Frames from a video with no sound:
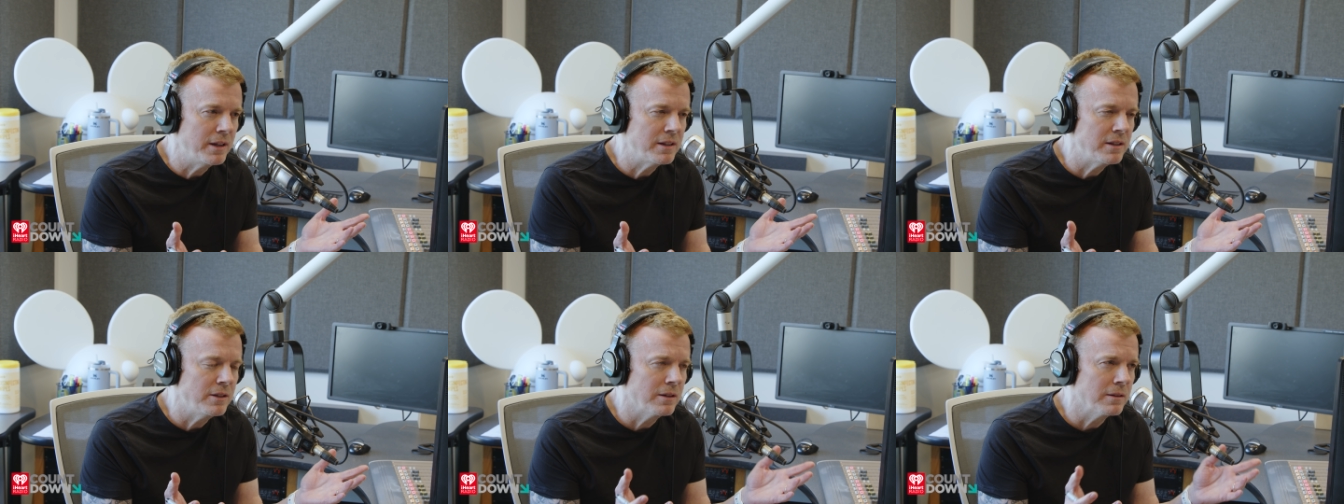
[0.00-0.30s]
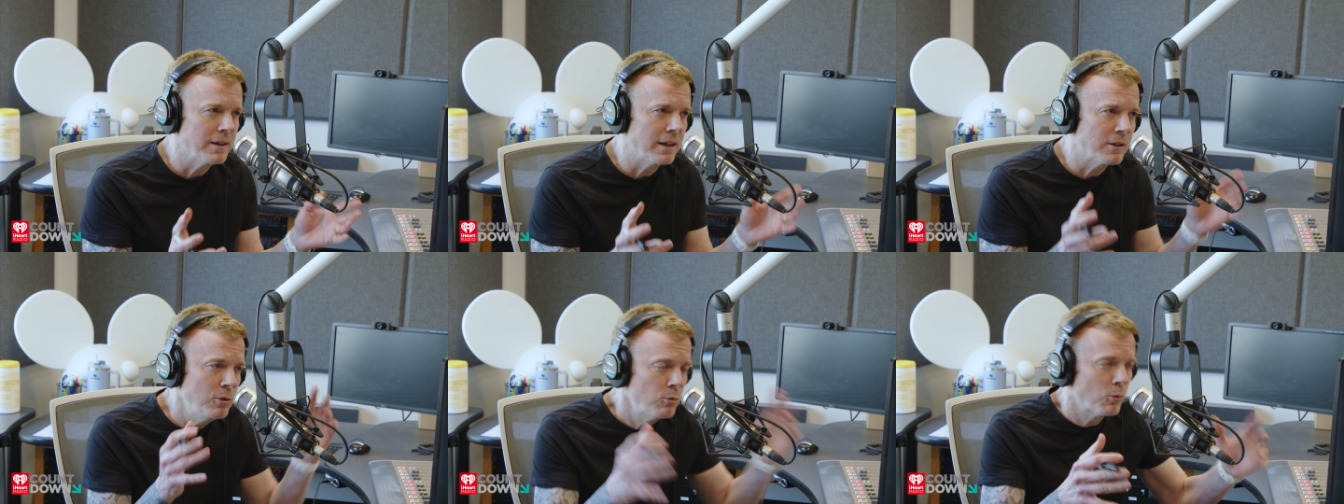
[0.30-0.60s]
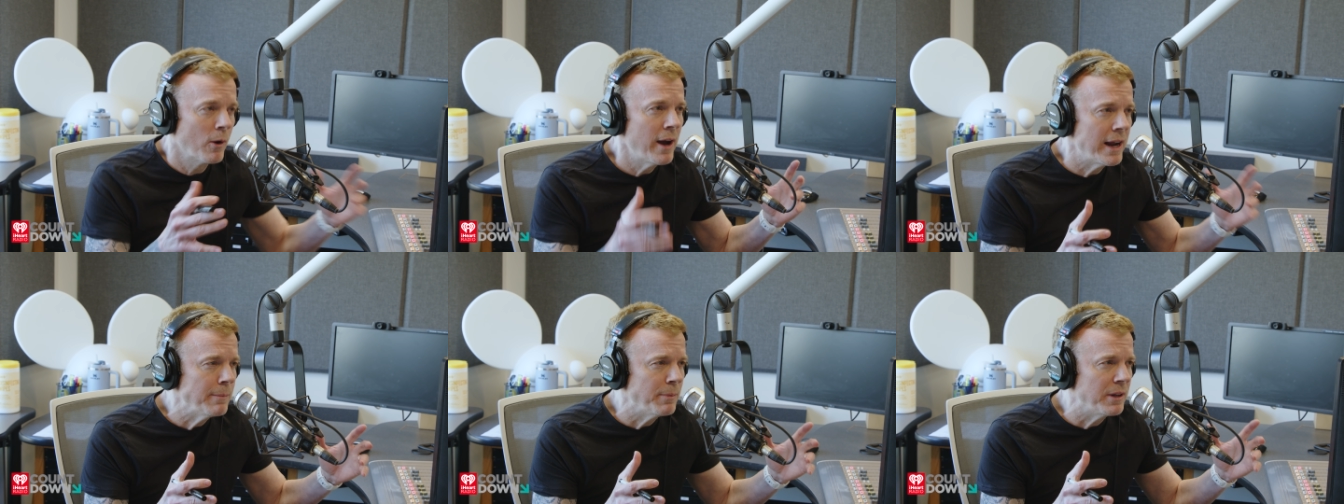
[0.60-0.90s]
it, but it's, like
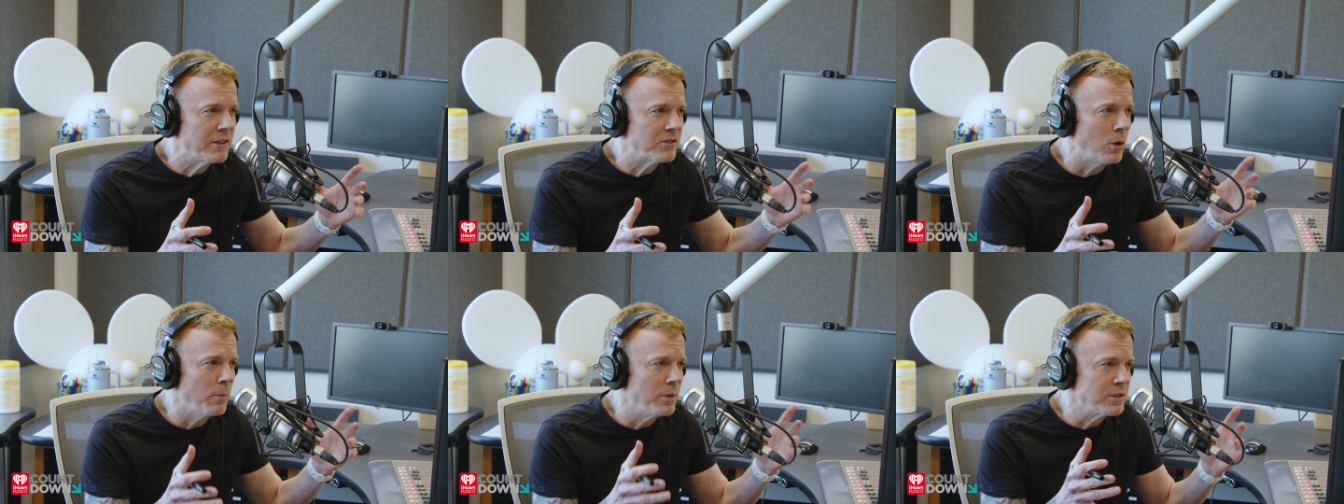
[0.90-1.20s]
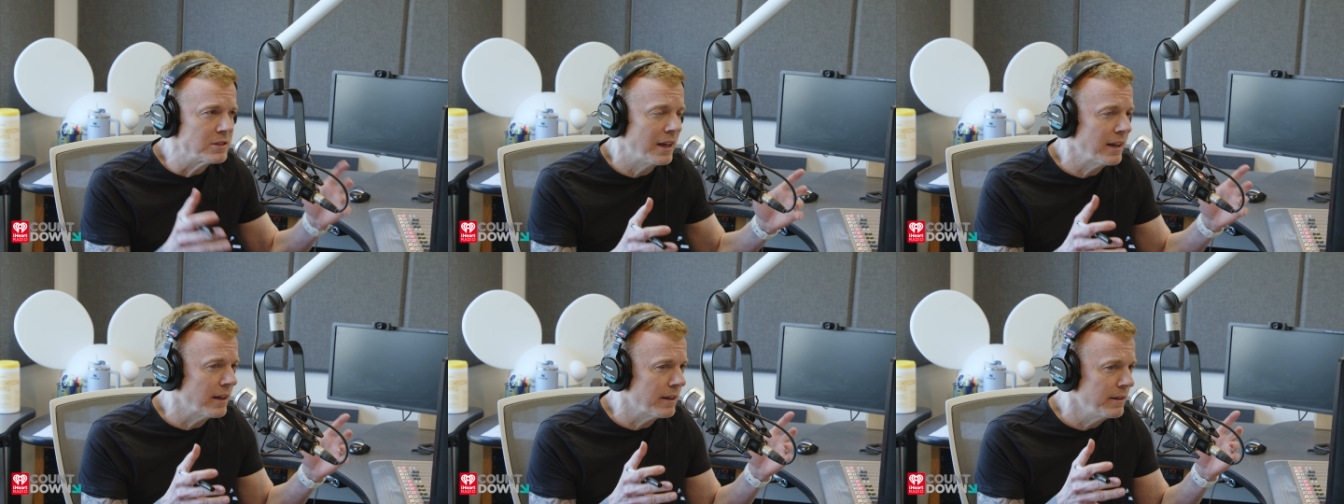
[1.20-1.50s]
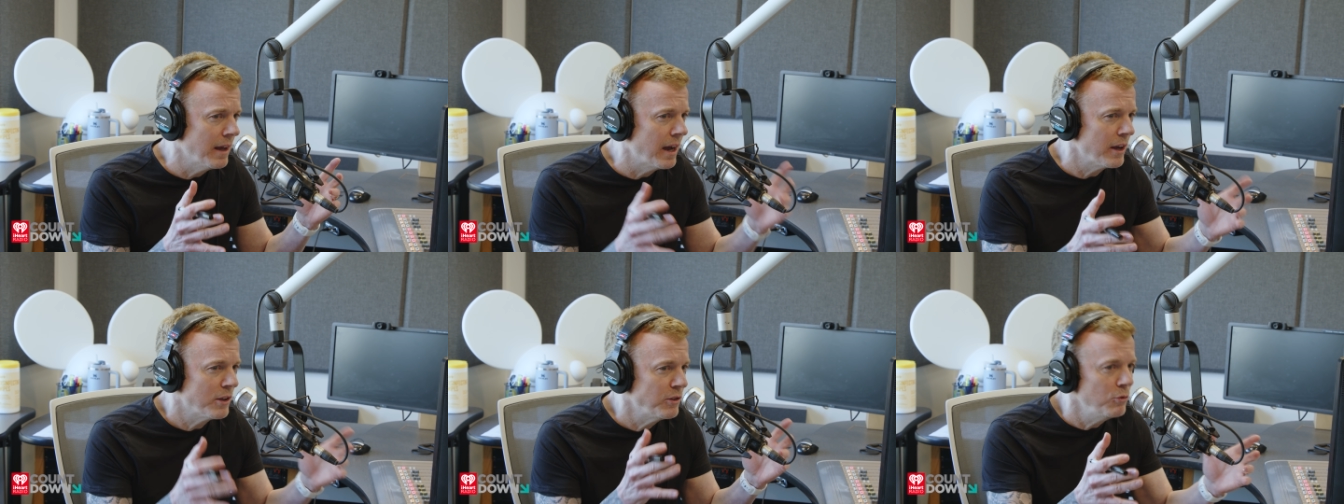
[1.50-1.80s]
you write it, but it's almost like
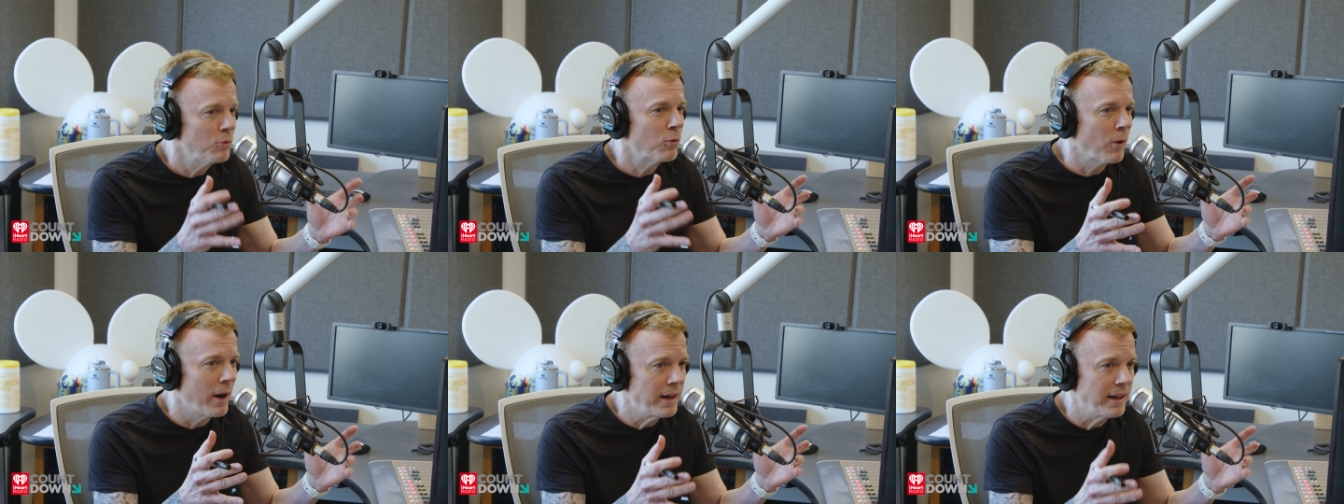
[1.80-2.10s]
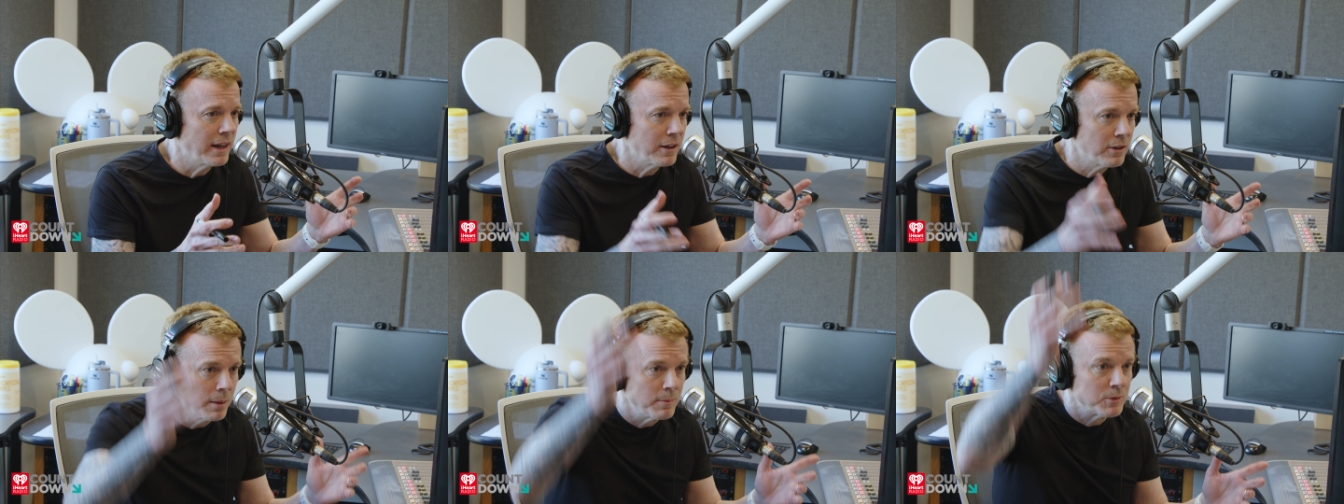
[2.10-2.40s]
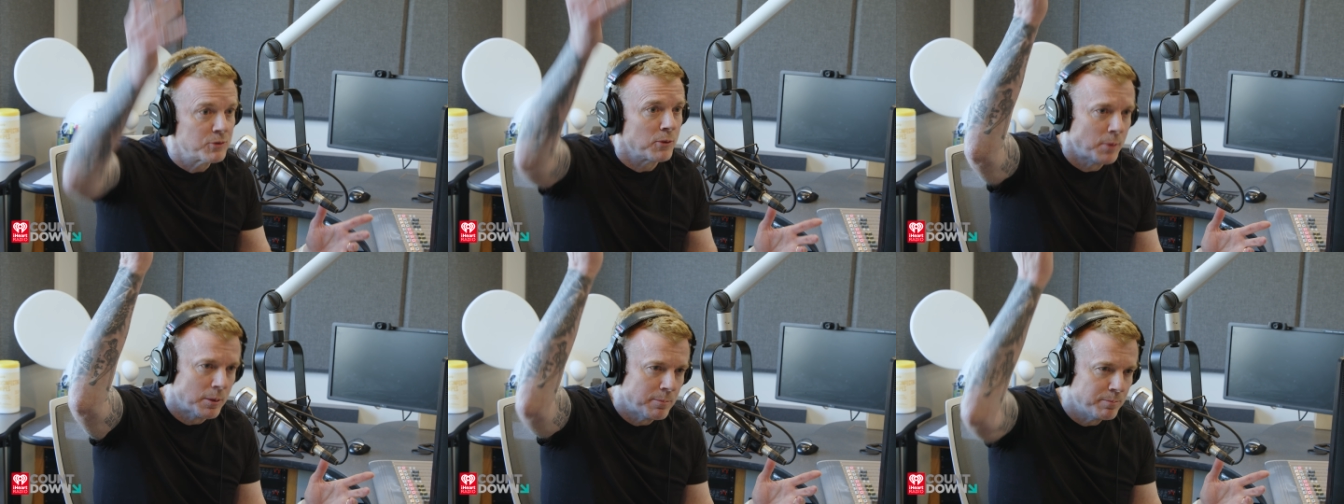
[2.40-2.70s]
not you writing. It
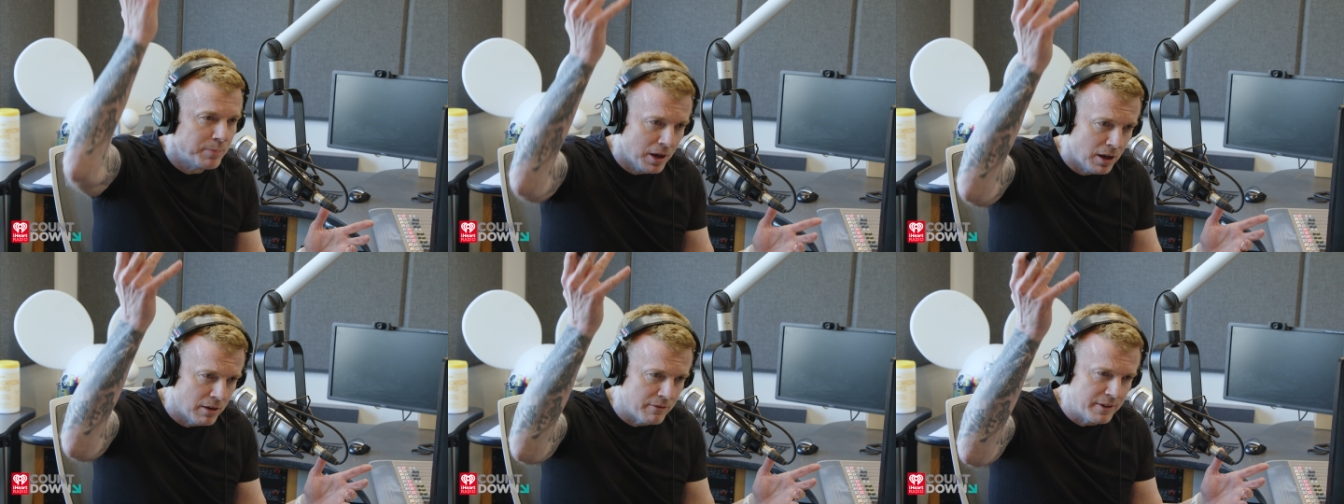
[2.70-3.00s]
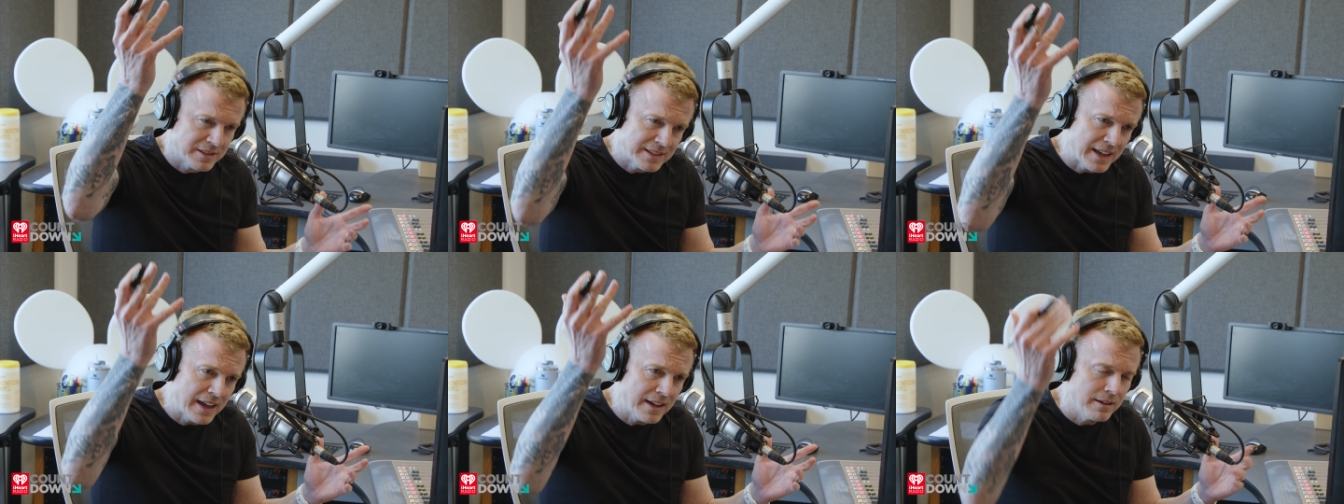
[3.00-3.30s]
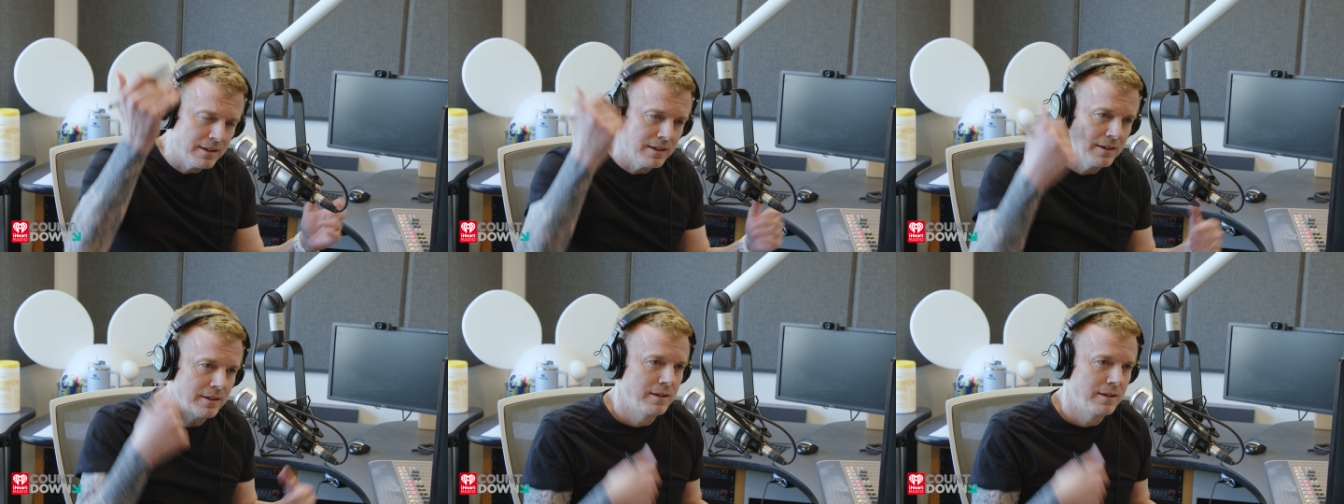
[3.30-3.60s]
comes yes, from above. Is it, that